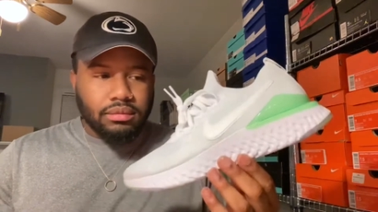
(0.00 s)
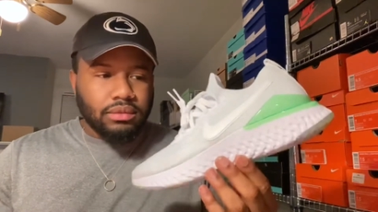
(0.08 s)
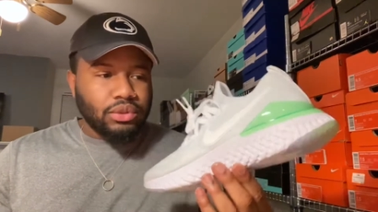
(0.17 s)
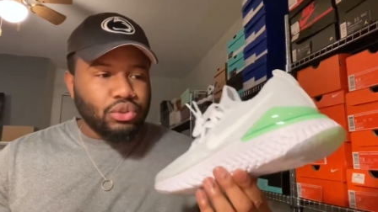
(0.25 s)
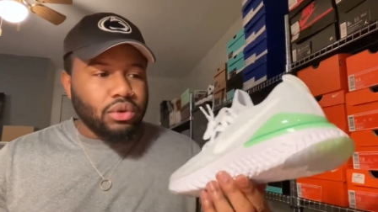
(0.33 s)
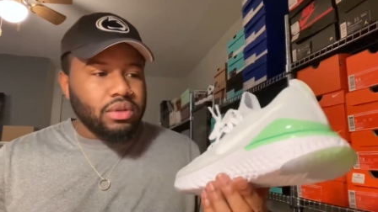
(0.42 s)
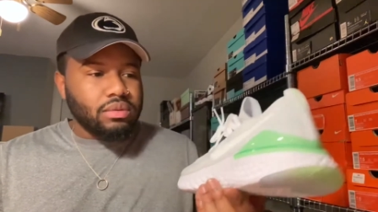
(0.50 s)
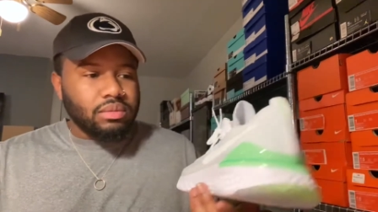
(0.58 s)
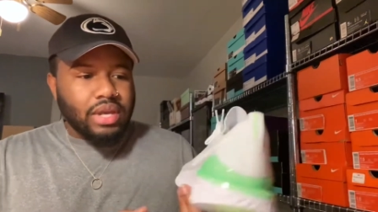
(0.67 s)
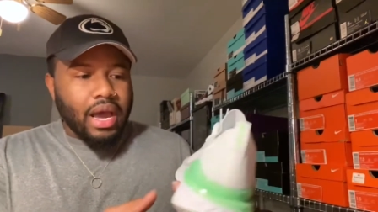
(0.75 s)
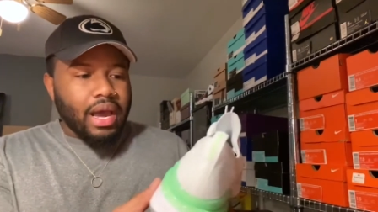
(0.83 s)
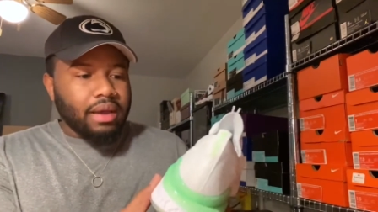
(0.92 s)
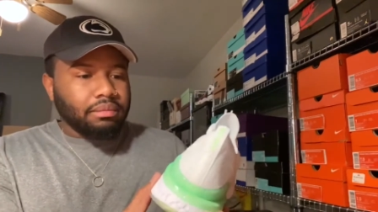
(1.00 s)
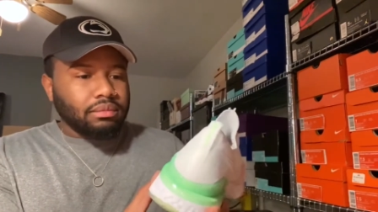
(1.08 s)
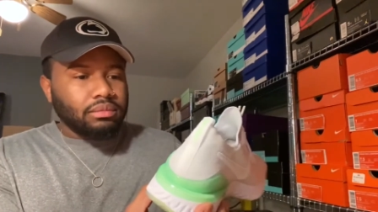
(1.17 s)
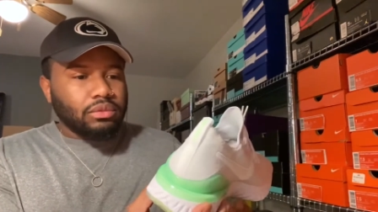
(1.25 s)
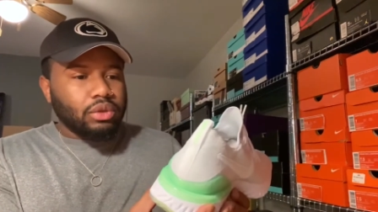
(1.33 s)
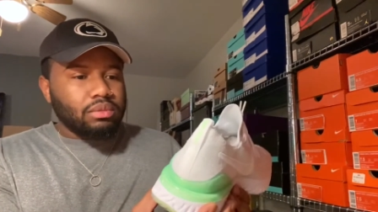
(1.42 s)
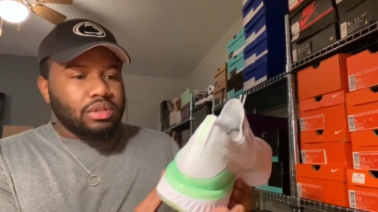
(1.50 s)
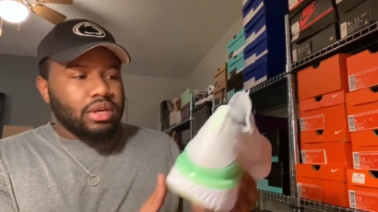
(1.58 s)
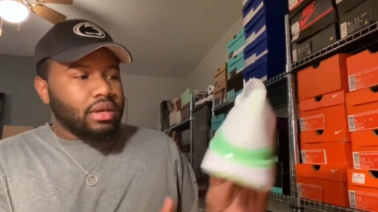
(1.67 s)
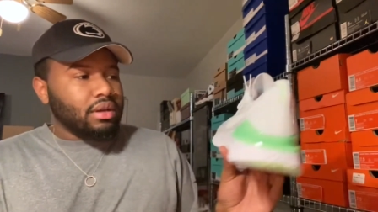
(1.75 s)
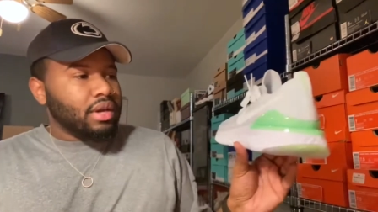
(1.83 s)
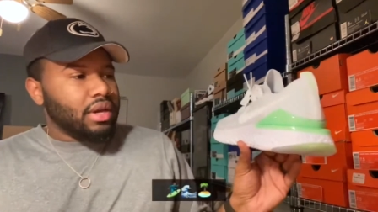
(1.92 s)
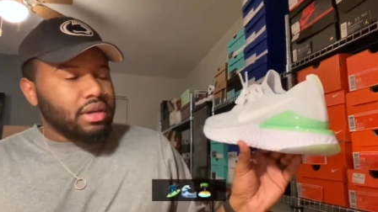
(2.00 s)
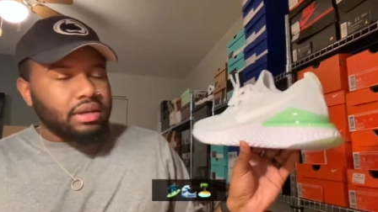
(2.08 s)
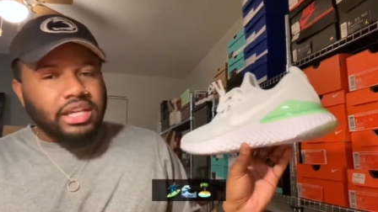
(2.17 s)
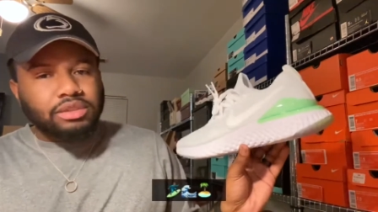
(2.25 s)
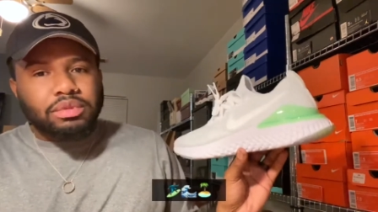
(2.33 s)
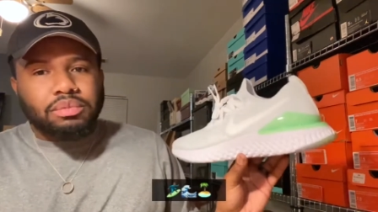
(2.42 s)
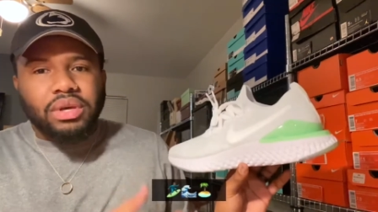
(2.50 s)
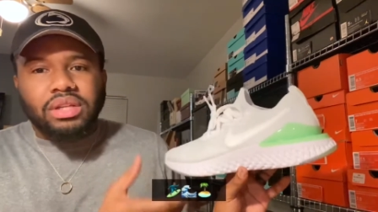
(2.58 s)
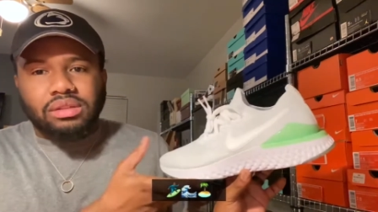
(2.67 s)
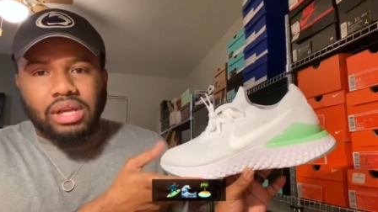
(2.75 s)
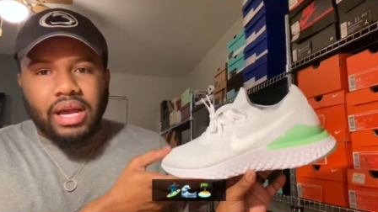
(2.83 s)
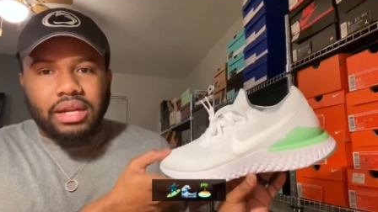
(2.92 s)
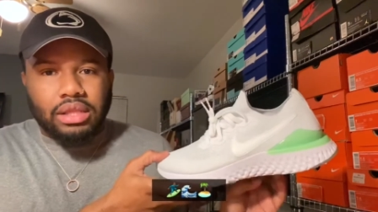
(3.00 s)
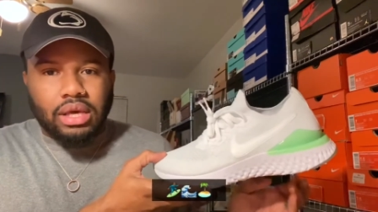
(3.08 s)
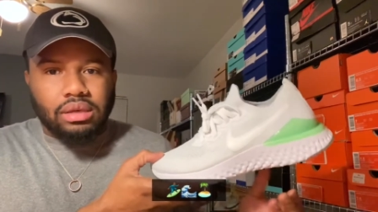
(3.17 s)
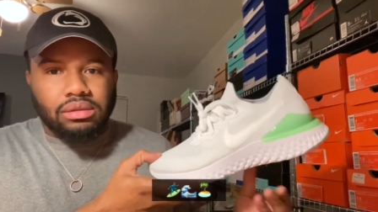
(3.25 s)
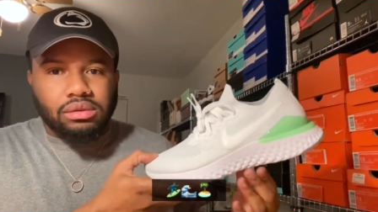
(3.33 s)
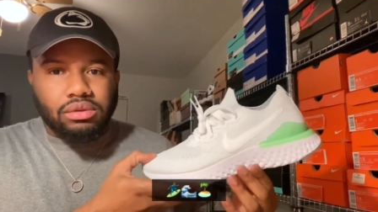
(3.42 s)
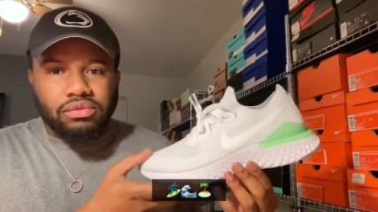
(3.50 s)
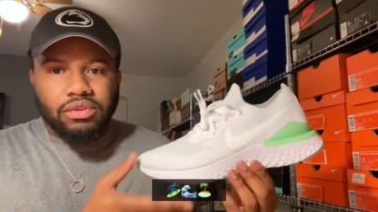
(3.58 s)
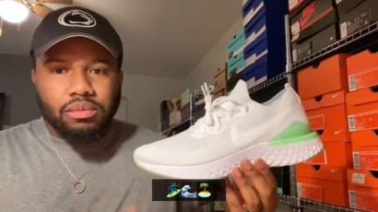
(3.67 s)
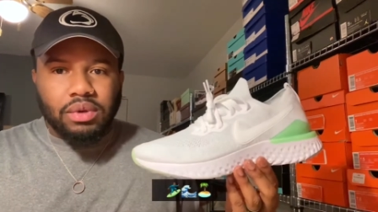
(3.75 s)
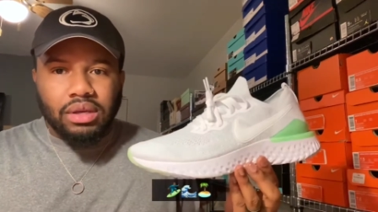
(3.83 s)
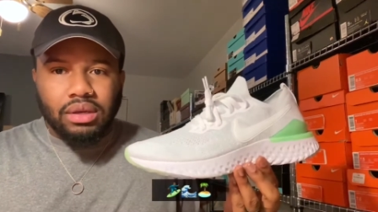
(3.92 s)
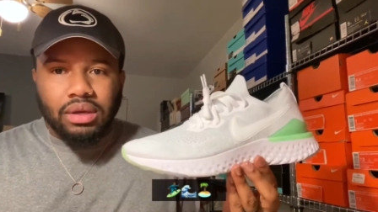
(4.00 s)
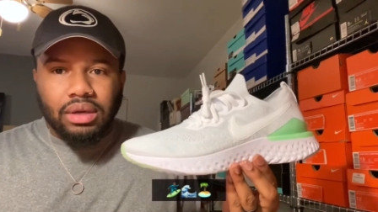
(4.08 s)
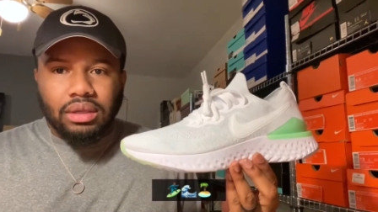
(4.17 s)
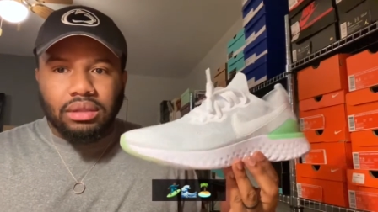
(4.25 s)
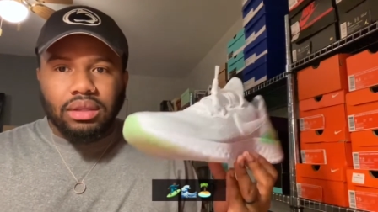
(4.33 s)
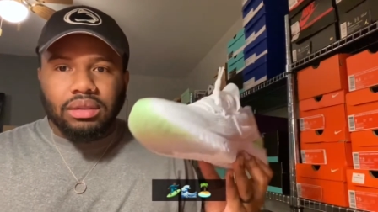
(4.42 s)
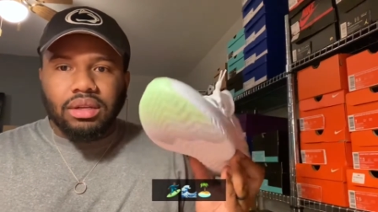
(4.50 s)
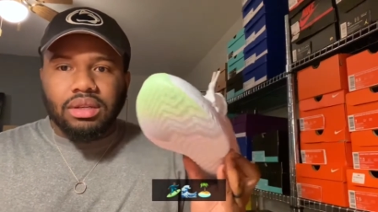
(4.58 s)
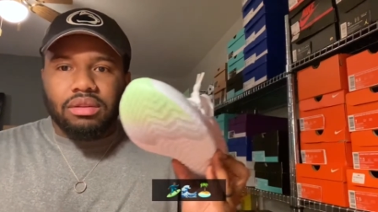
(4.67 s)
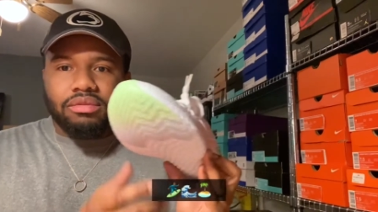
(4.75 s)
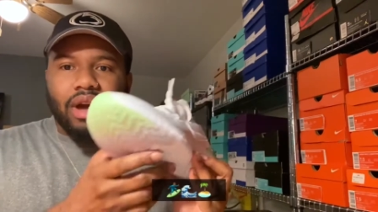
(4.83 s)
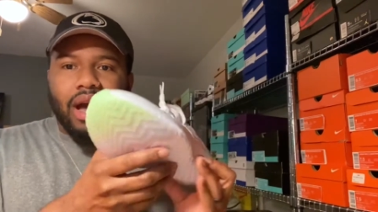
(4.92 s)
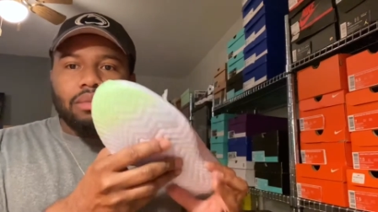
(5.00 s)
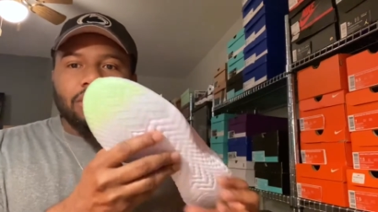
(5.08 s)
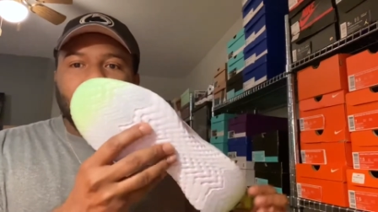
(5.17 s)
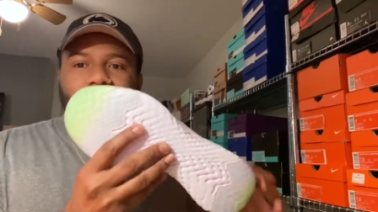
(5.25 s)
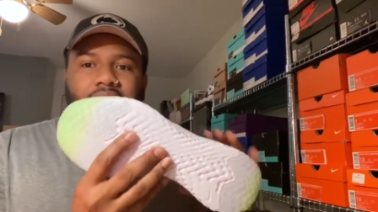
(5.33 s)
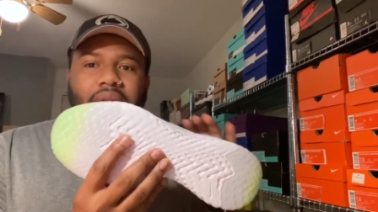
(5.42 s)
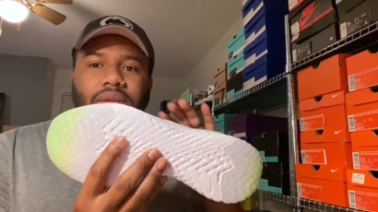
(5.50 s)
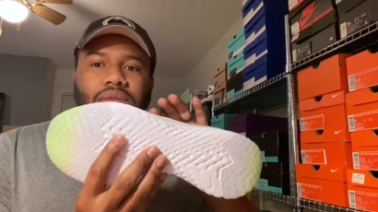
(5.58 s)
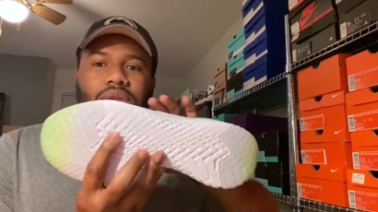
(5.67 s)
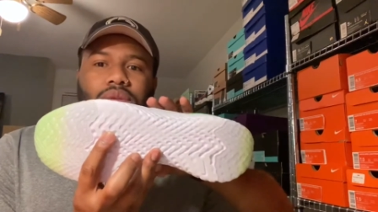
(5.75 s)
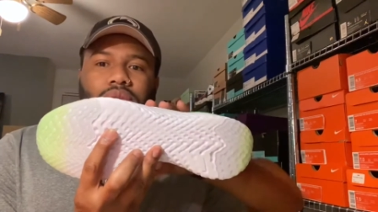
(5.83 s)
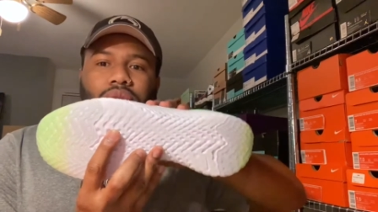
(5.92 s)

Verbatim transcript: Enjoying some time, you know what I'm saying? Catch me beachside in these. Do you feel me? Look, look at the vibes. Check out the outsole too.